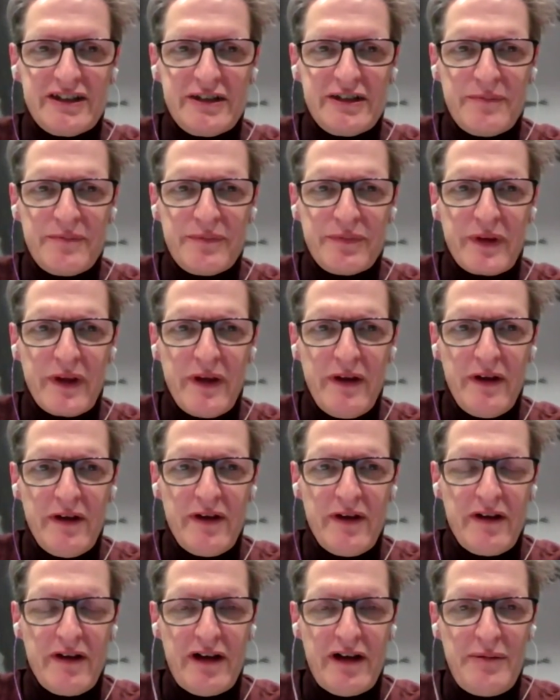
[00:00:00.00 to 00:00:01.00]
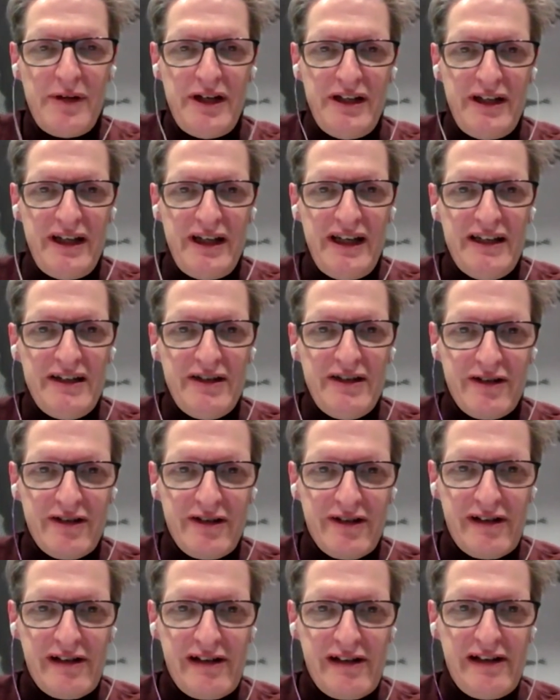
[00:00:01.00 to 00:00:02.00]
um, I mean, in
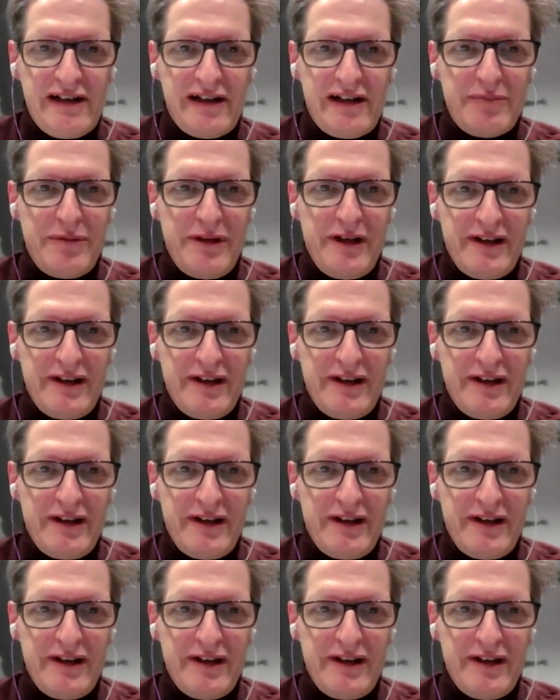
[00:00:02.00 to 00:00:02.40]
earlier